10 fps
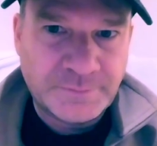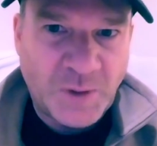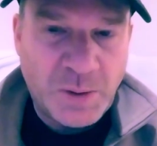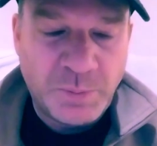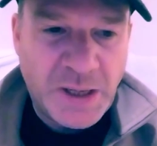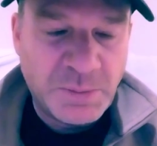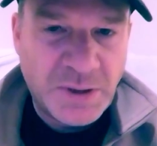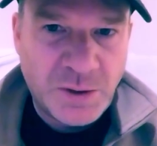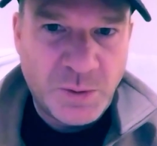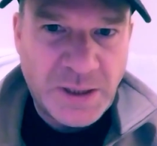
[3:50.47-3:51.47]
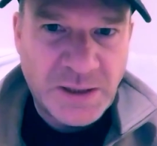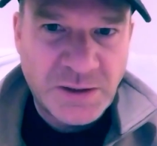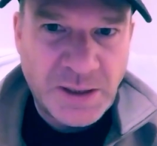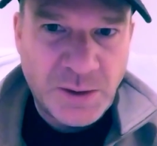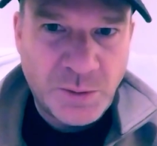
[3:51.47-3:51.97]
Maybe you'd like
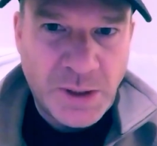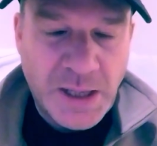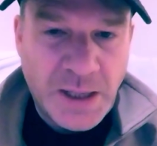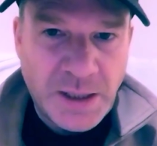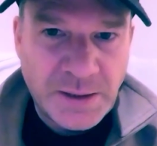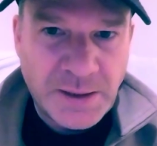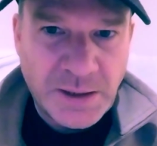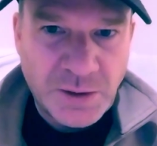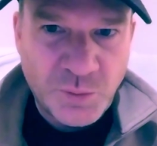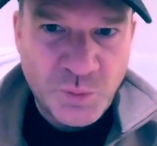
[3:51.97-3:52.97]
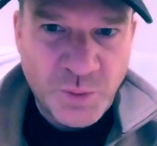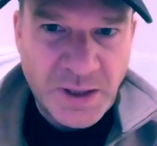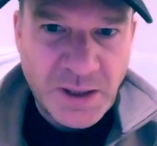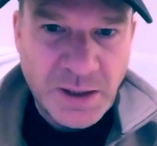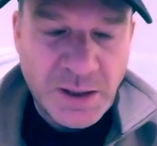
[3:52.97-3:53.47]
to go and get a
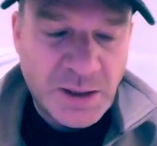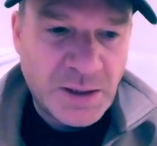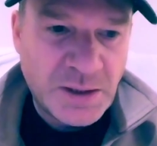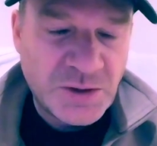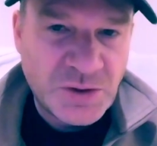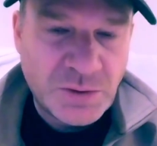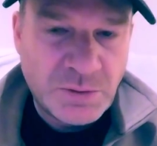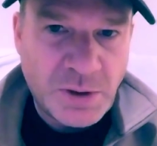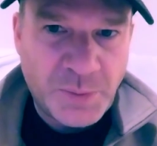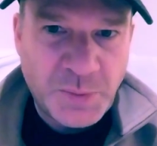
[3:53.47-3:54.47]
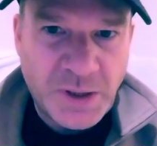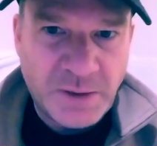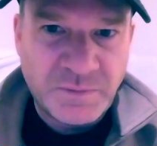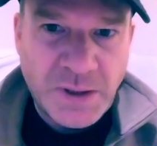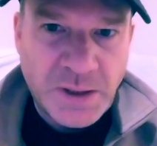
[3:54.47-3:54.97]
reissued copy
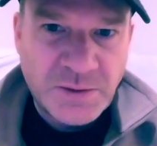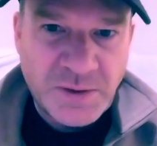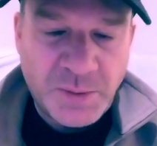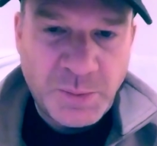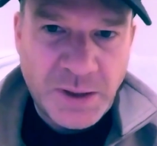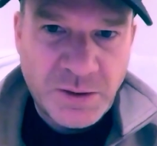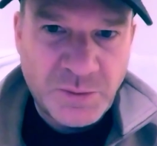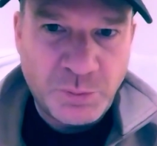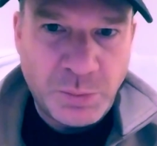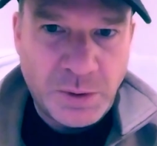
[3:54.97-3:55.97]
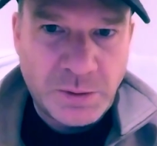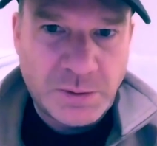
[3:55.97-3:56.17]
of some other book